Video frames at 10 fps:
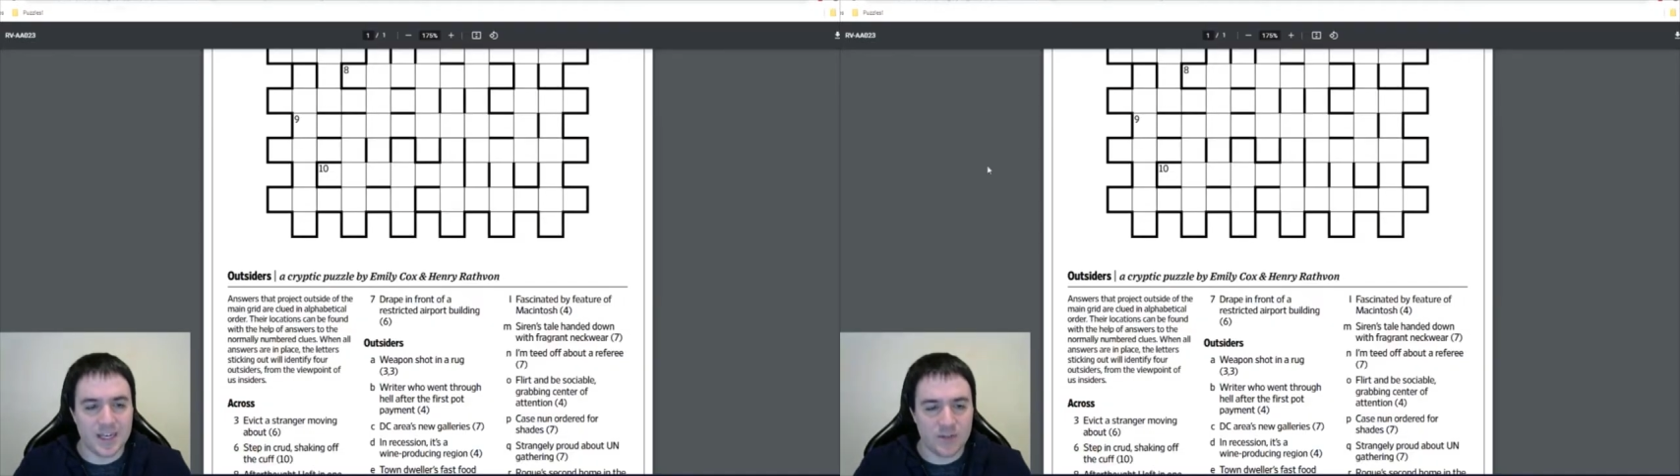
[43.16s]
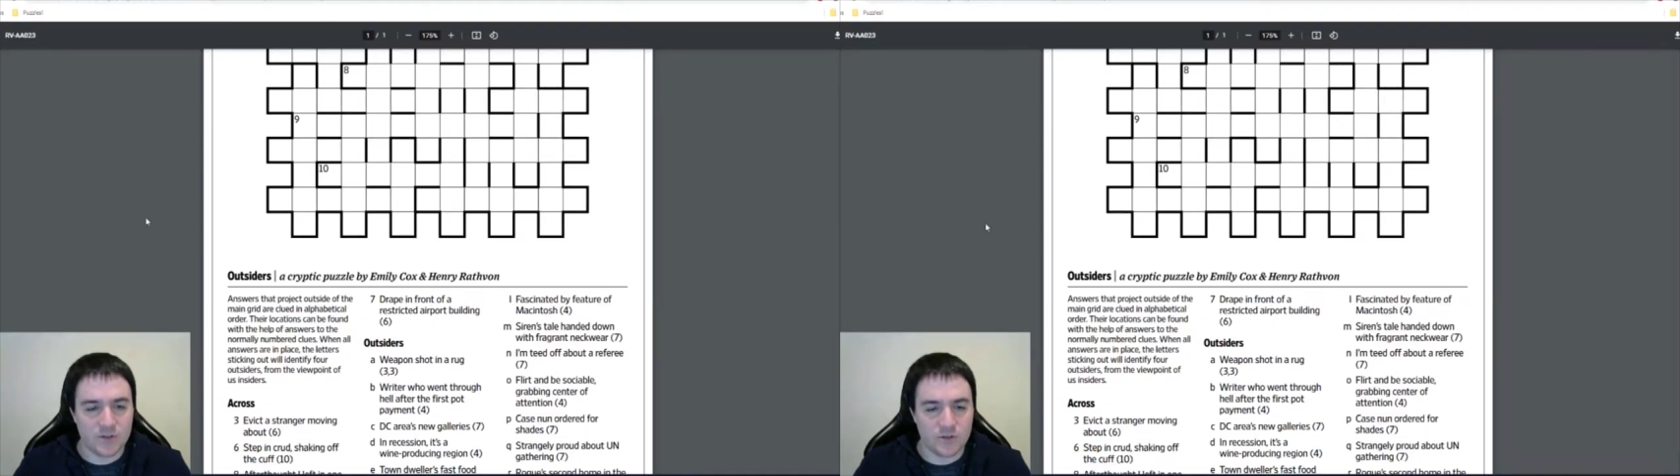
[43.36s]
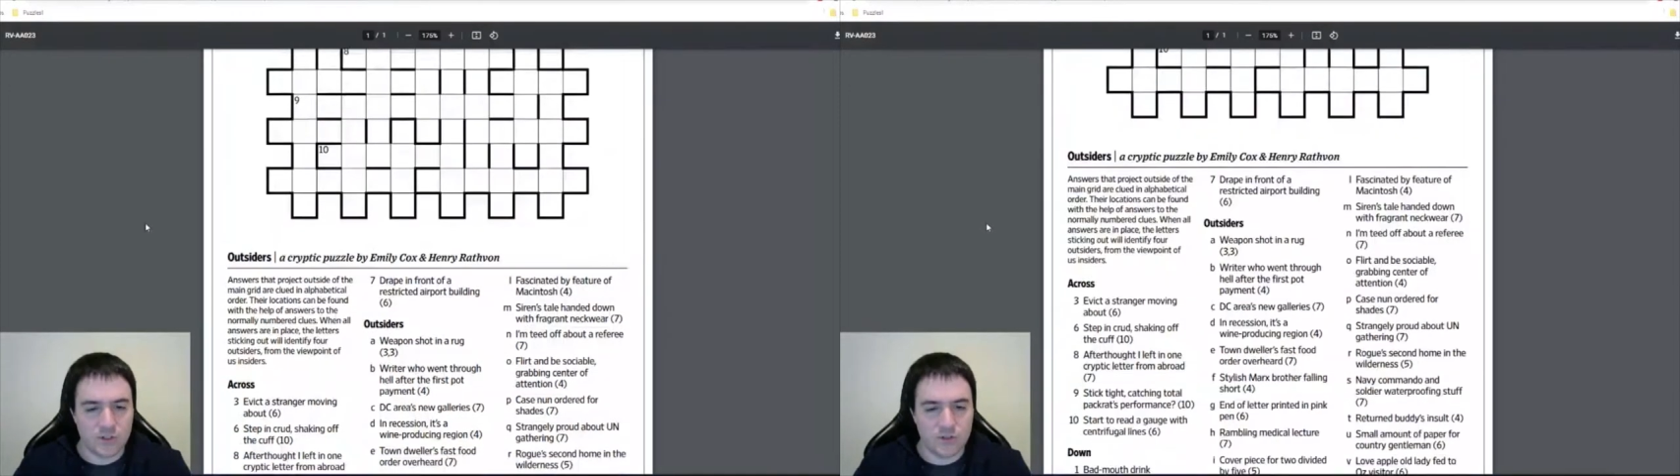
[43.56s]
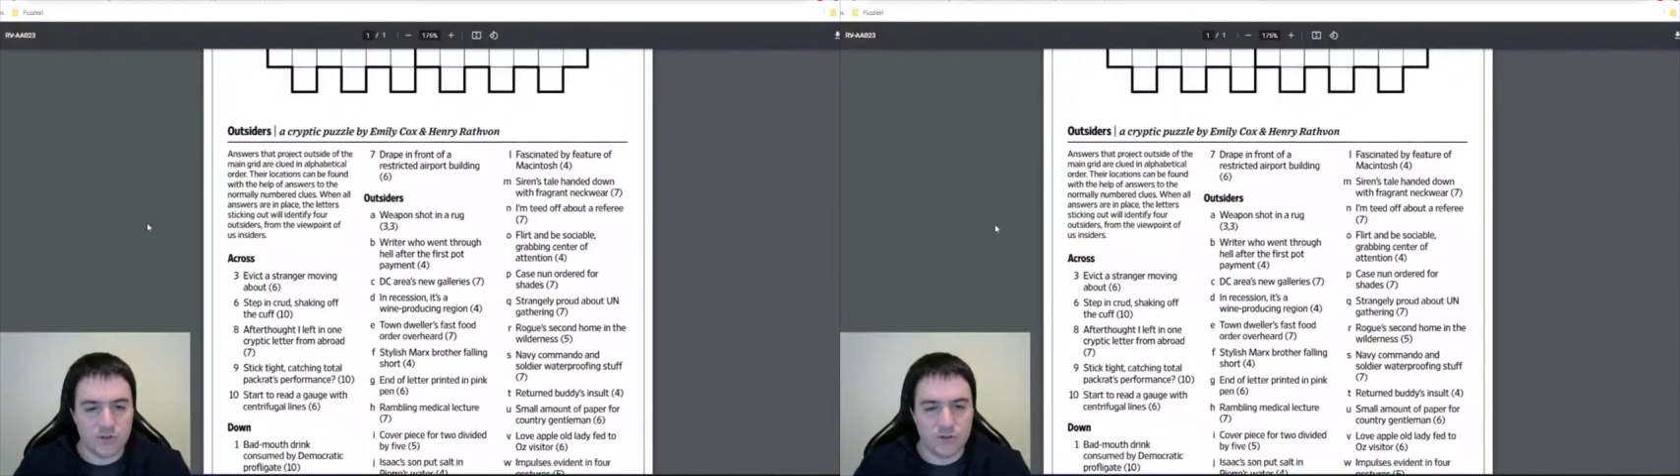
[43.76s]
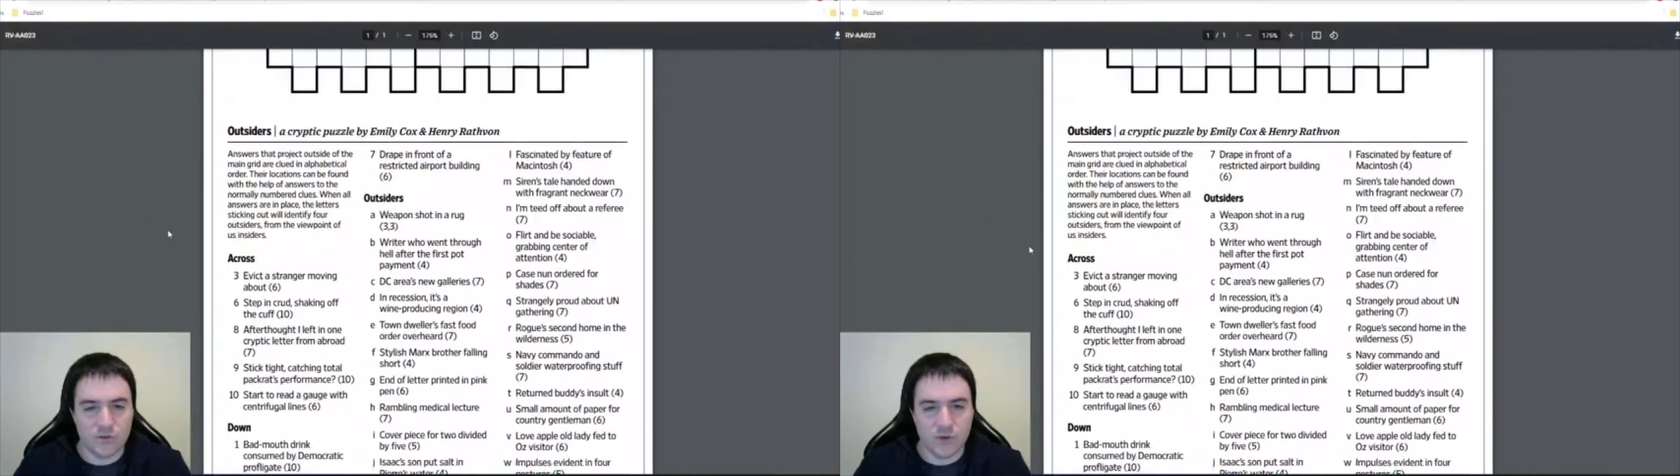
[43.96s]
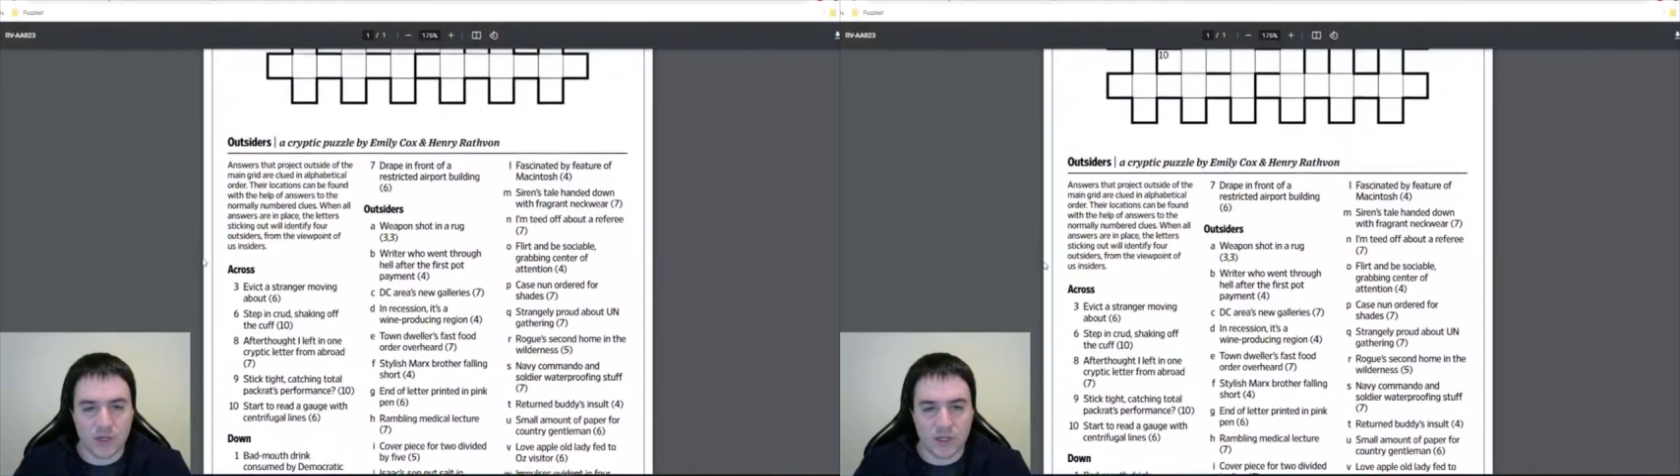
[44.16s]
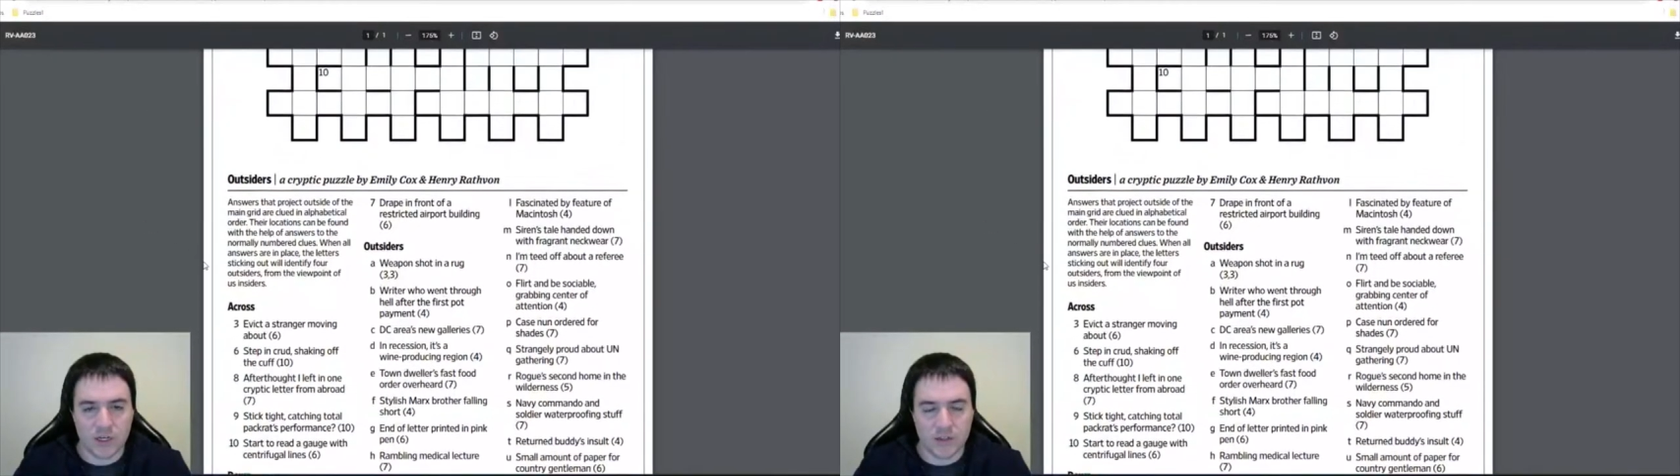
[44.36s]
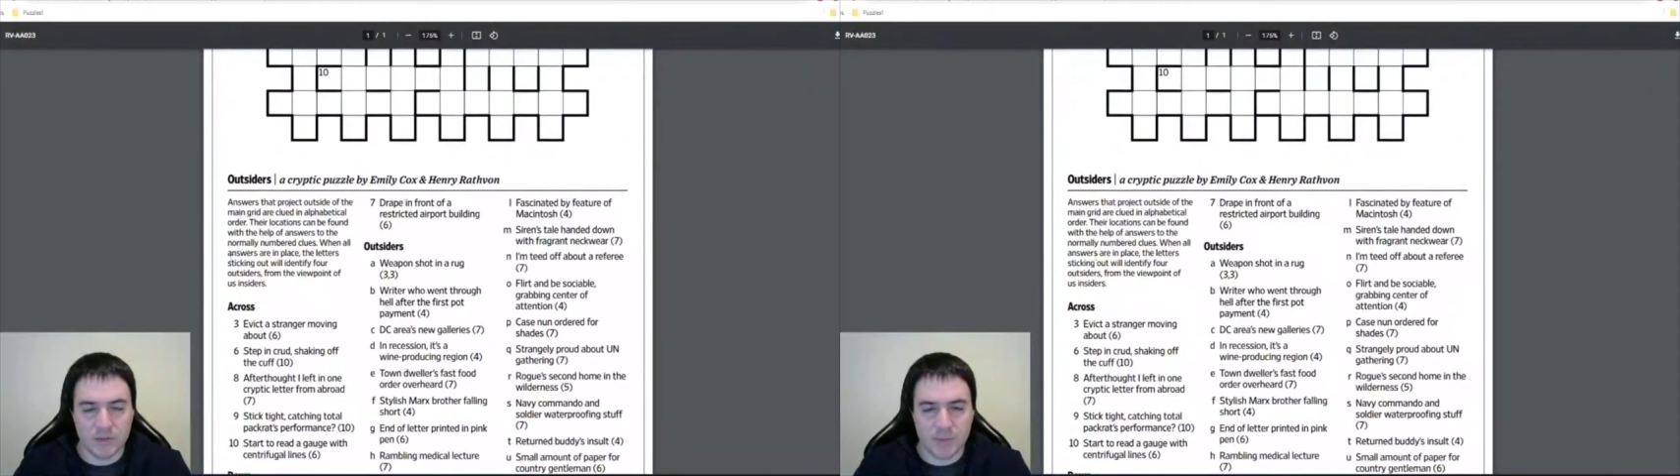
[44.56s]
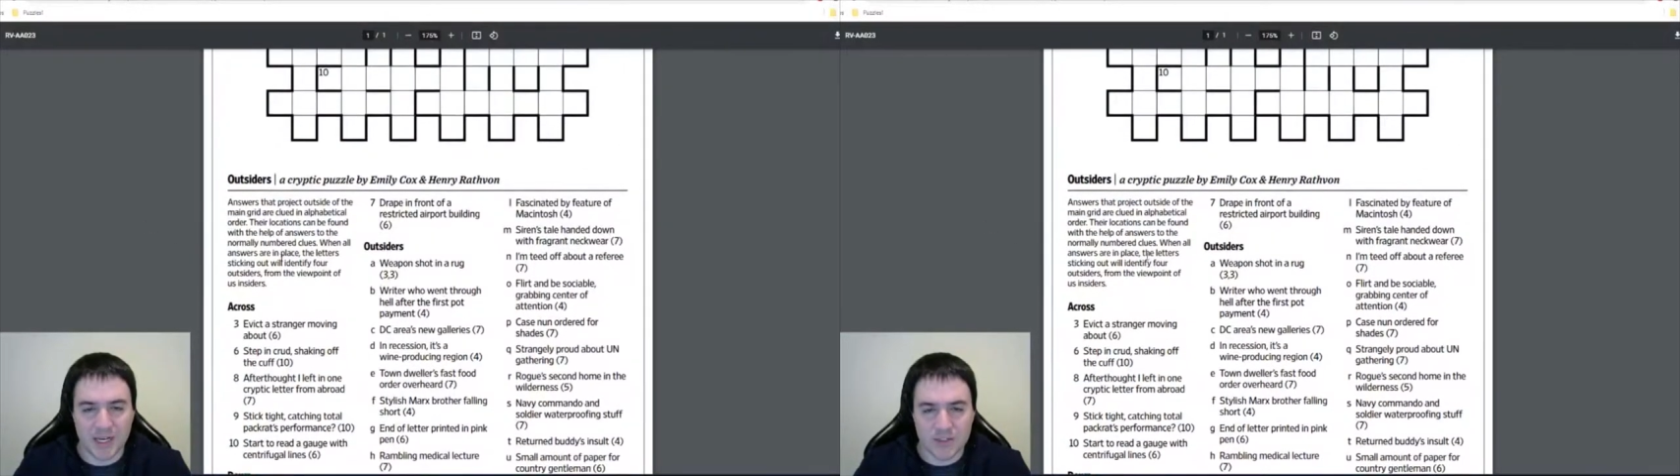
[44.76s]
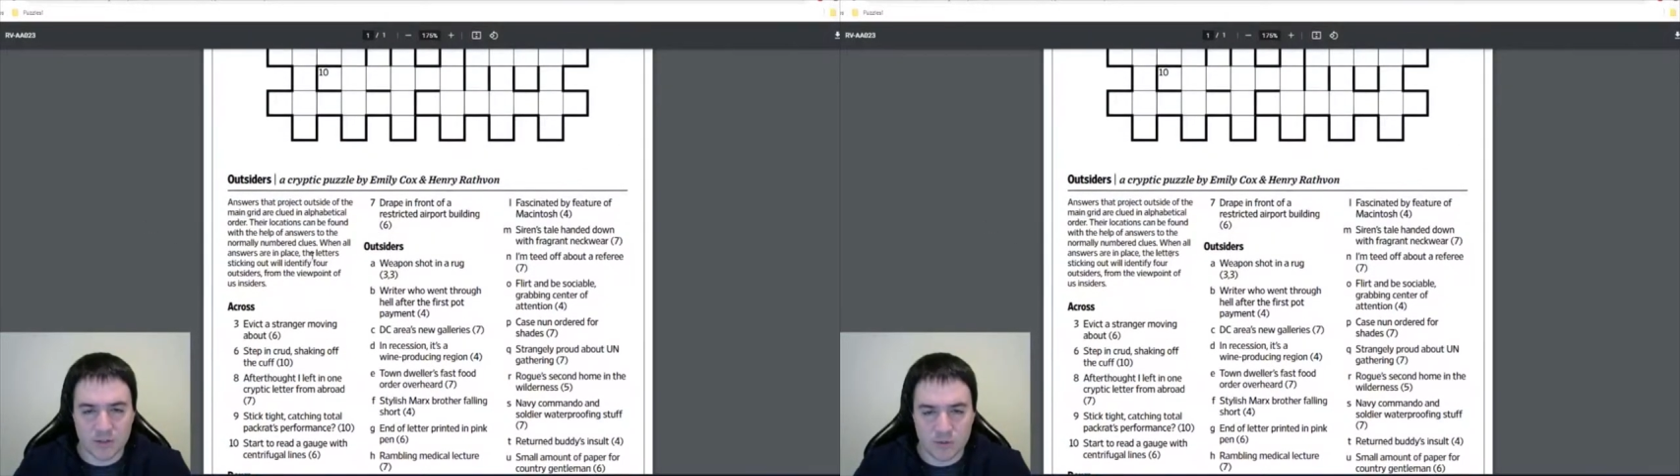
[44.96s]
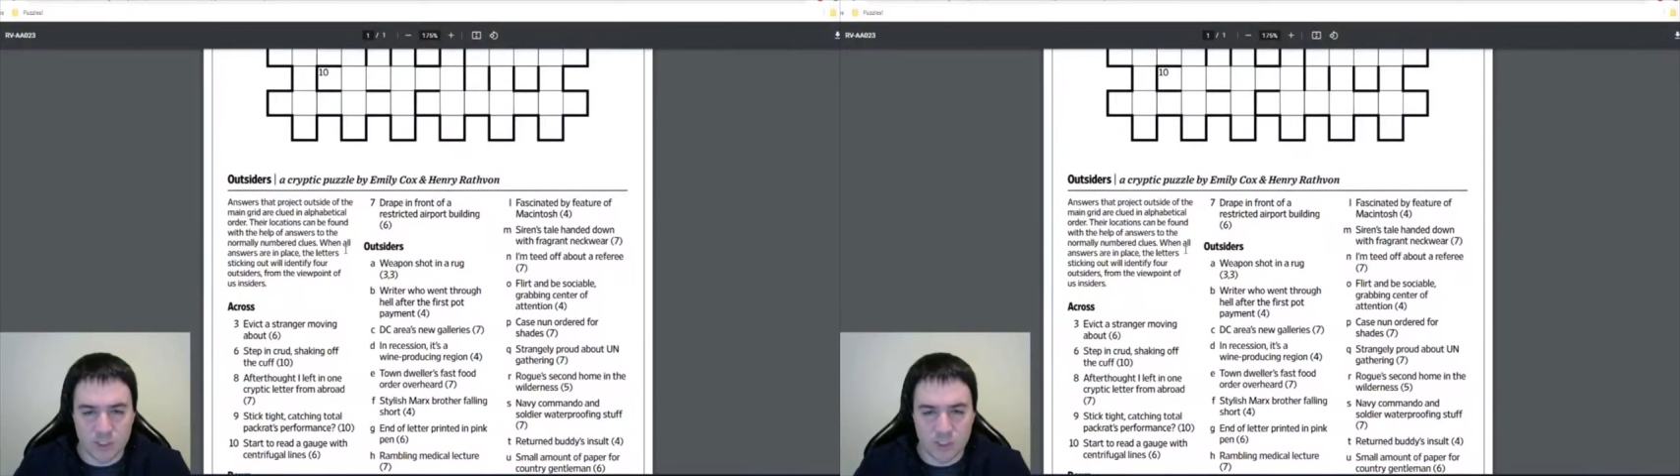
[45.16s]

answer to uh, the puzzle,